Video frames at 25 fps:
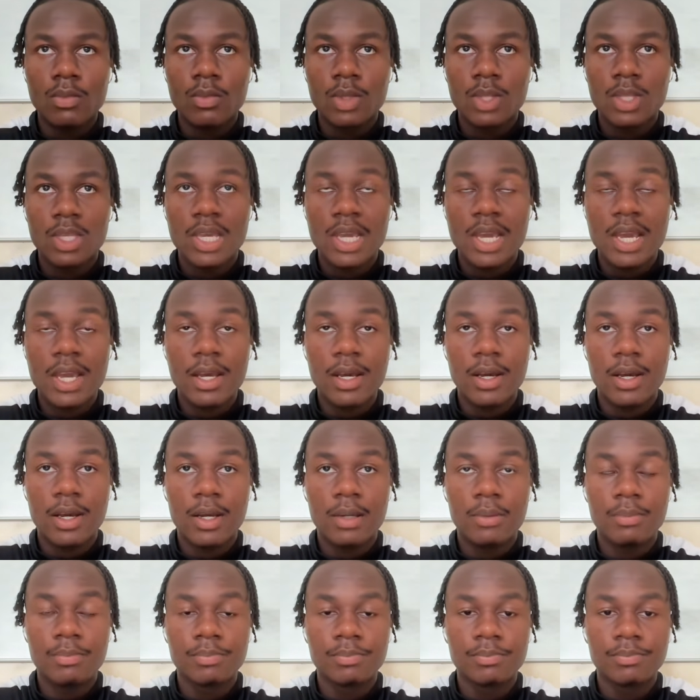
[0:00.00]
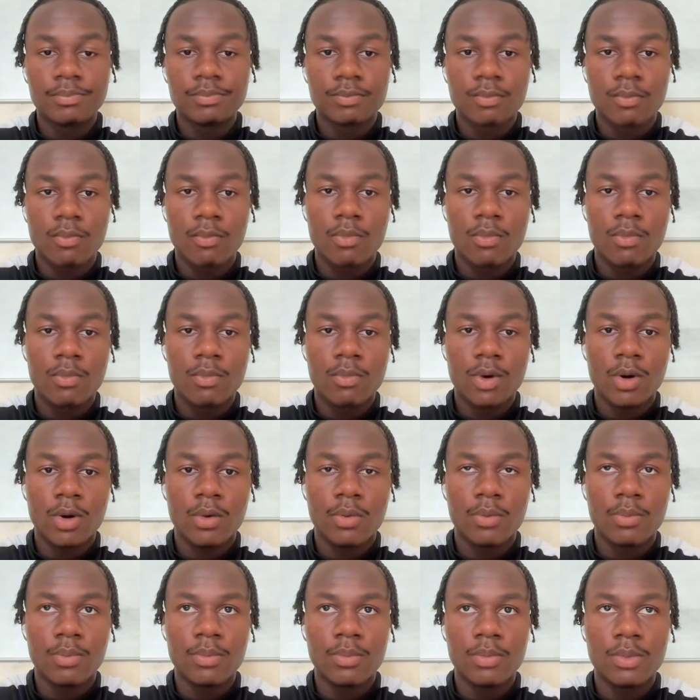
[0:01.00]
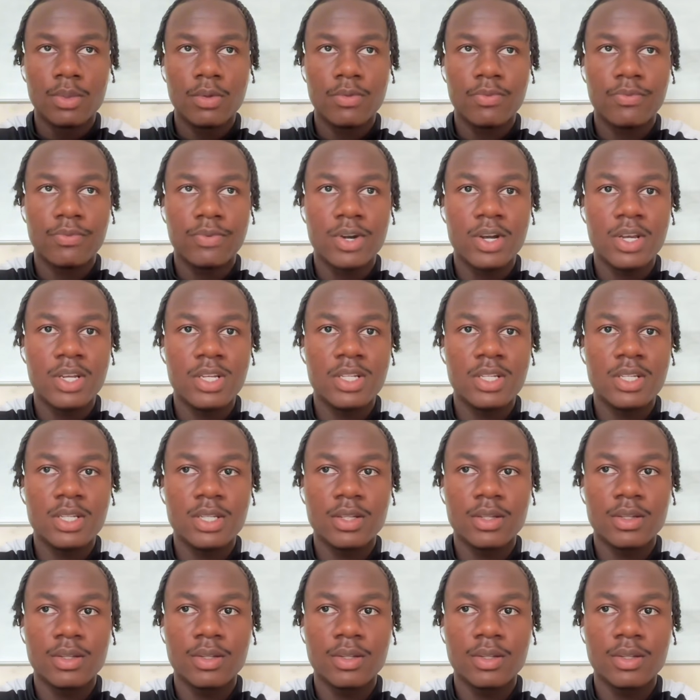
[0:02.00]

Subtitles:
Yeah. Well, the first